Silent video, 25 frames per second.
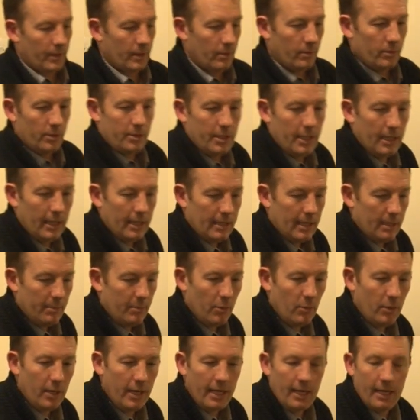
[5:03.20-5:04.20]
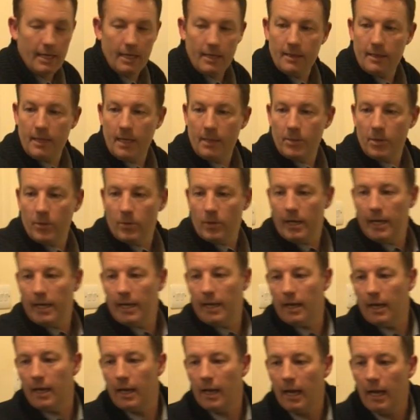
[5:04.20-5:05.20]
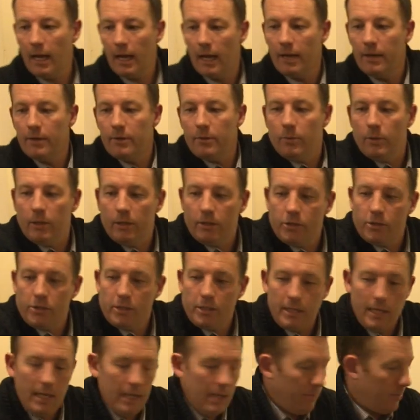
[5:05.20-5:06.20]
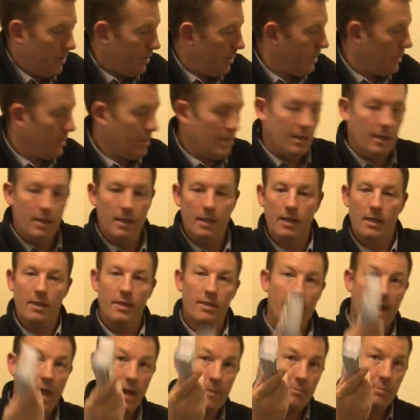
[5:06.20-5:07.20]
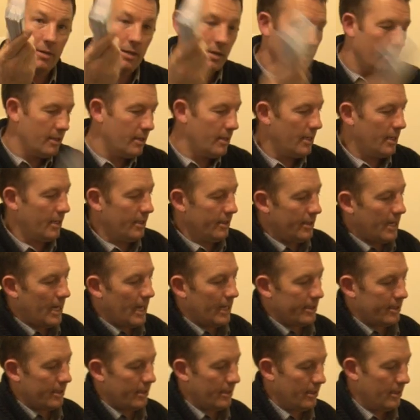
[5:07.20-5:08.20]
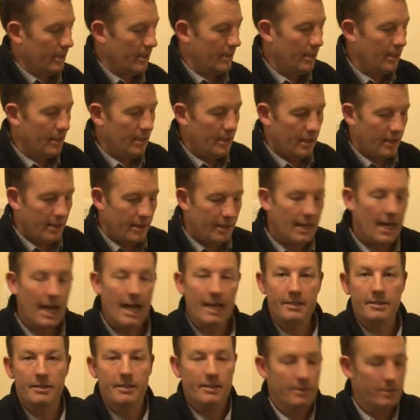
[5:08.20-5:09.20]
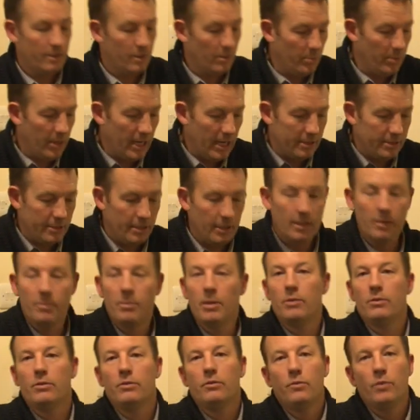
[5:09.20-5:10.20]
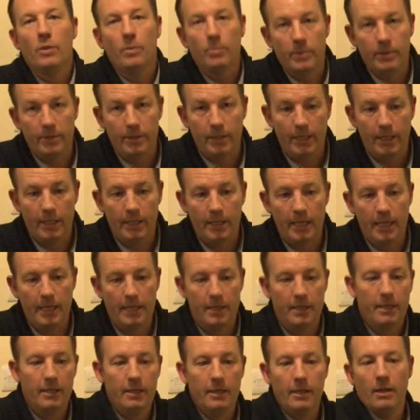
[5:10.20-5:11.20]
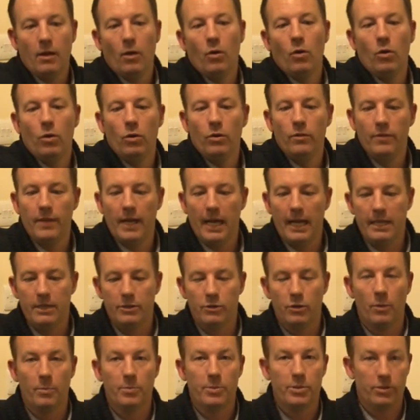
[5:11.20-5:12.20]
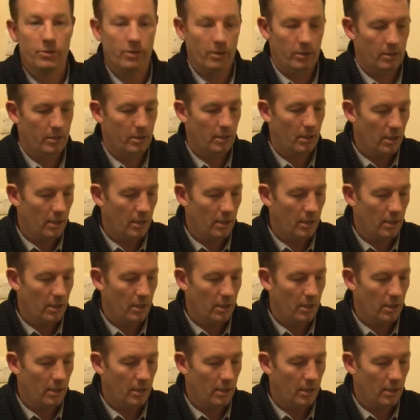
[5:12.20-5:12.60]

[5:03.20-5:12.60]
We'll take them away, and we'll just keep them and that. That is the basic amount of equipment that you need. All of that is optional.